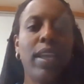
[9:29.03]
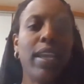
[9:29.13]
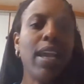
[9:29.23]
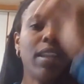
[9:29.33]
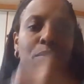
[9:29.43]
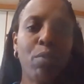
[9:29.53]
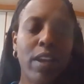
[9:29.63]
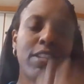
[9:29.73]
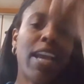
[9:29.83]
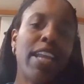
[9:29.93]
and kind of
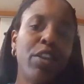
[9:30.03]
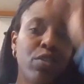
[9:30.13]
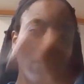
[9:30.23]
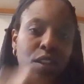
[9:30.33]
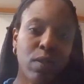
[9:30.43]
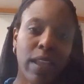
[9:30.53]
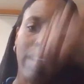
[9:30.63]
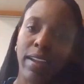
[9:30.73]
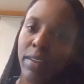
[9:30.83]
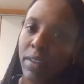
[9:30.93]
brush. I usually do like
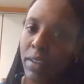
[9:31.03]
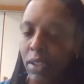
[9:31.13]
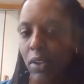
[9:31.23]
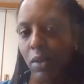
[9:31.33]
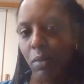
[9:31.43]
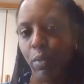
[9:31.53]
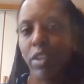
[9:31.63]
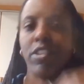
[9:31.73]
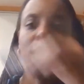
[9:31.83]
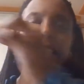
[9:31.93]
a
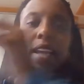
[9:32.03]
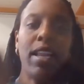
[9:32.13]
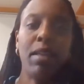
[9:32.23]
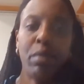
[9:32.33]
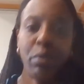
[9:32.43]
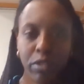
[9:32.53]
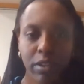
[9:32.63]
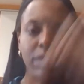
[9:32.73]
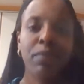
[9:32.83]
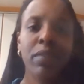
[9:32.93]
brushing kind of
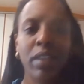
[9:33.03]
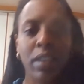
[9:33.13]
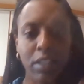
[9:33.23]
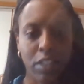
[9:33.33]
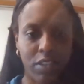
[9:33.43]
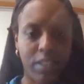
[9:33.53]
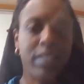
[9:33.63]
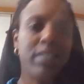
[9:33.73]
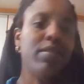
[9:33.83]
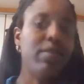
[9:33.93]
motion to
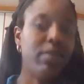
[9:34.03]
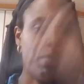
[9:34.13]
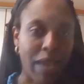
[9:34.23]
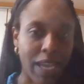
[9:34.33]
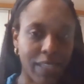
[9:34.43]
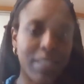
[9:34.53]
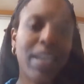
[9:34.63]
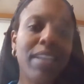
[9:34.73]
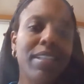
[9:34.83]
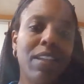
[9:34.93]
just
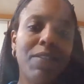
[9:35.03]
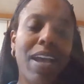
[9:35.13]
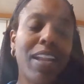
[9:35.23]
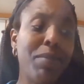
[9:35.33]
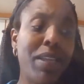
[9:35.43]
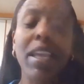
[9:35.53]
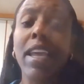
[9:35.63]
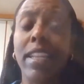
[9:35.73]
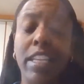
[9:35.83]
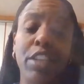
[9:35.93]
magnetize the stuff out of me.
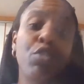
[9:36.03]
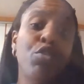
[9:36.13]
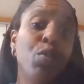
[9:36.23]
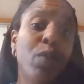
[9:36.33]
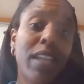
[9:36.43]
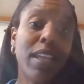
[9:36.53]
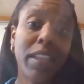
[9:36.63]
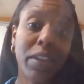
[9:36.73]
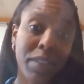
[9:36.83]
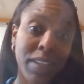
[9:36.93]
Then you do want to
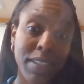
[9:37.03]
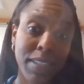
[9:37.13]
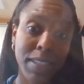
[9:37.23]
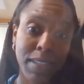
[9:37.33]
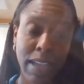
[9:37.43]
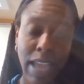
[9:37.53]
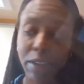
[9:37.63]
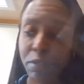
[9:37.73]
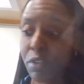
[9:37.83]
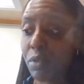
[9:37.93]
clear this
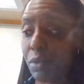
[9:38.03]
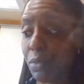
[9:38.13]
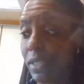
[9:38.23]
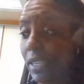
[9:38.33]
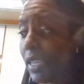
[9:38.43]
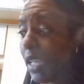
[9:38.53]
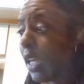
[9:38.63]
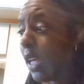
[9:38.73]
after you use it.